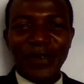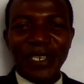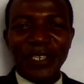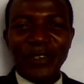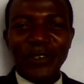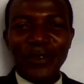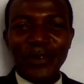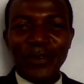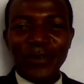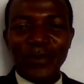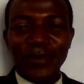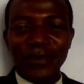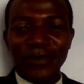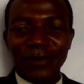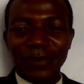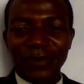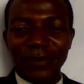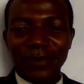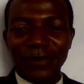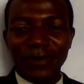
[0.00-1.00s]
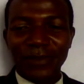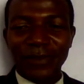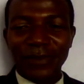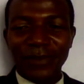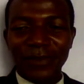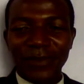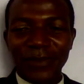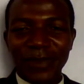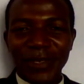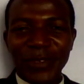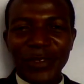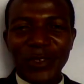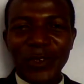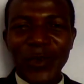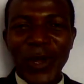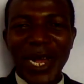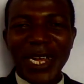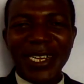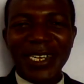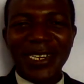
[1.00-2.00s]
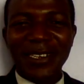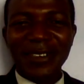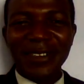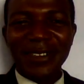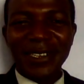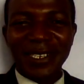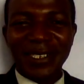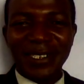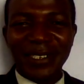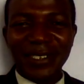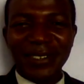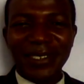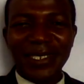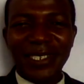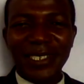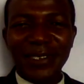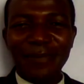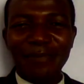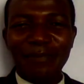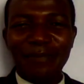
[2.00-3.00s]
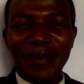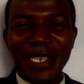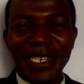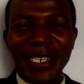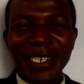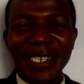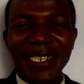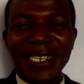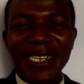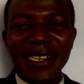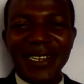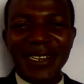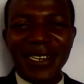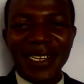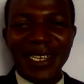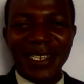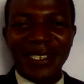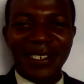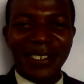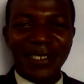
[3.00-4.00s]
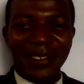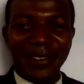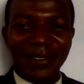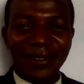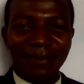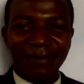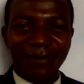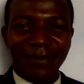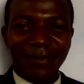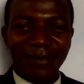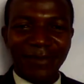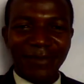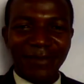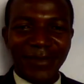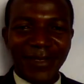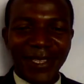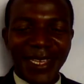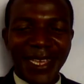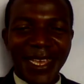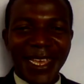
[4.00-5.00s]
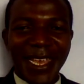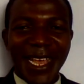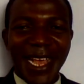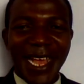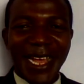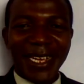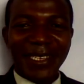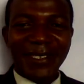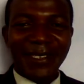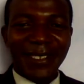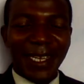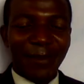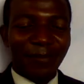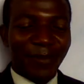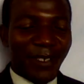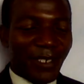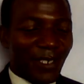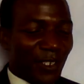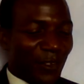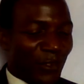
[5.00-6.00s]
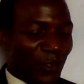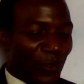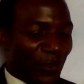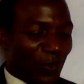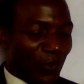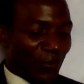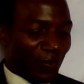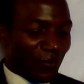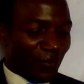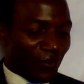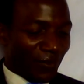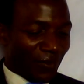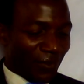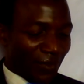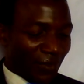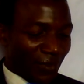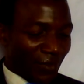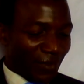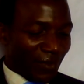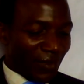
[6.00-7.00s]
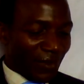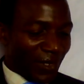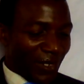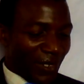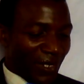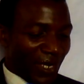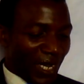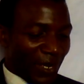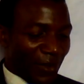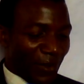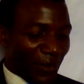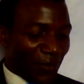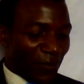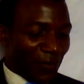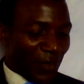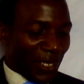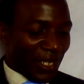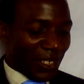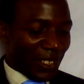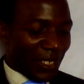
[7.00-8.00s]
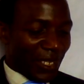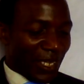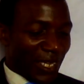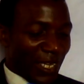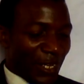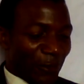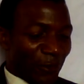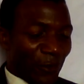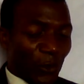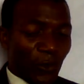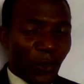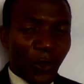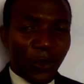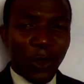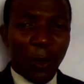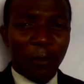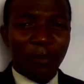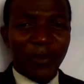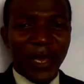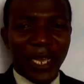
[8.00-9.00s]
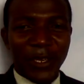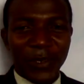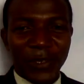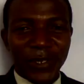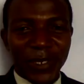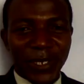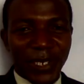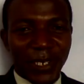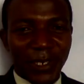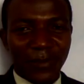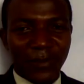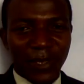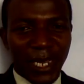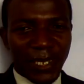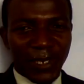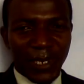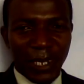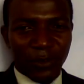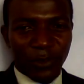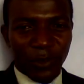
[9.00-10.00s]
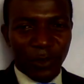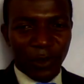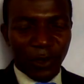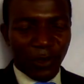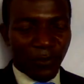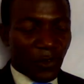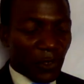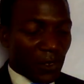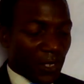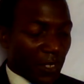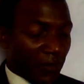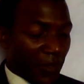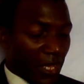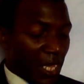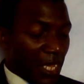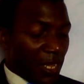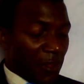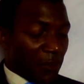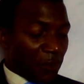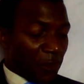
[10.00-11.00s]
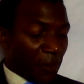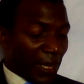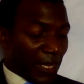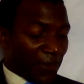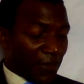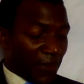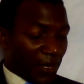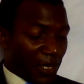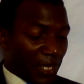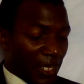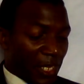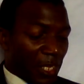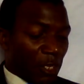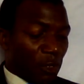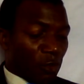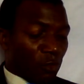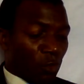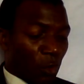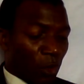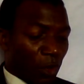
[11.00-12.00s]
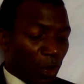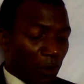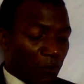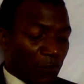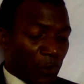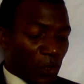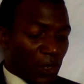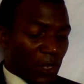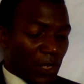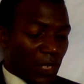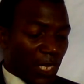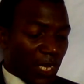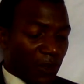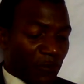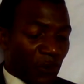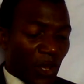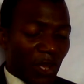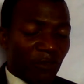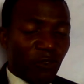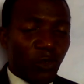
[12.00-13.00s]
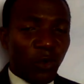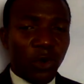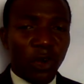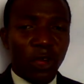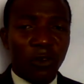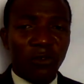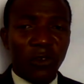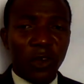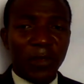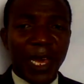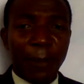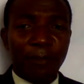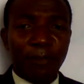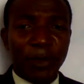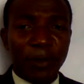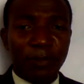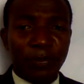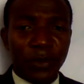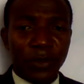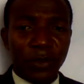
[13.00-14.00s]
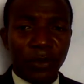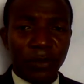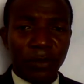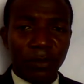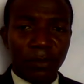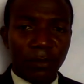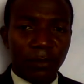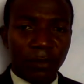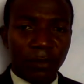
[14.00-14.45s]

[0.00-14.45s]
Be you. You are great. Simply great. Accept the you that God made. So don't compare yourself. That's how to love yourself. Number three, to love yourself, you have to love other people.